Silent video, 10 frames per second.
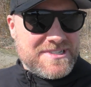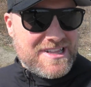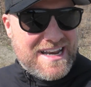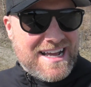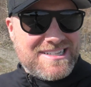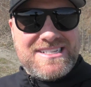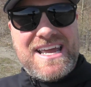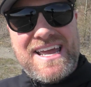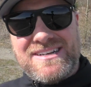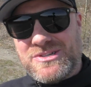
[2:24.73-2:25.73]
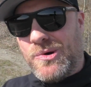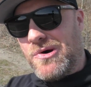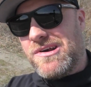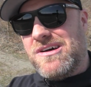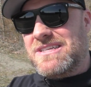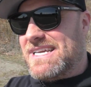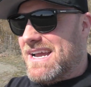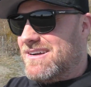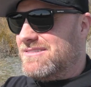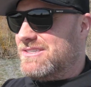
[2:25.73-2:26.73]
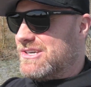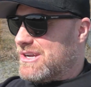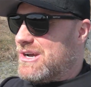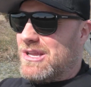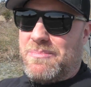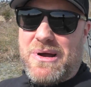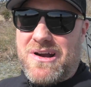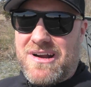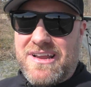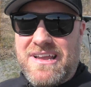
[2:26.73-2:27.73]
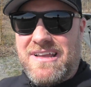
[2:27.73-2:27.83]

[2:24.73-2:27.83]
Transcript: So the next day, tore it all down, took it all apart,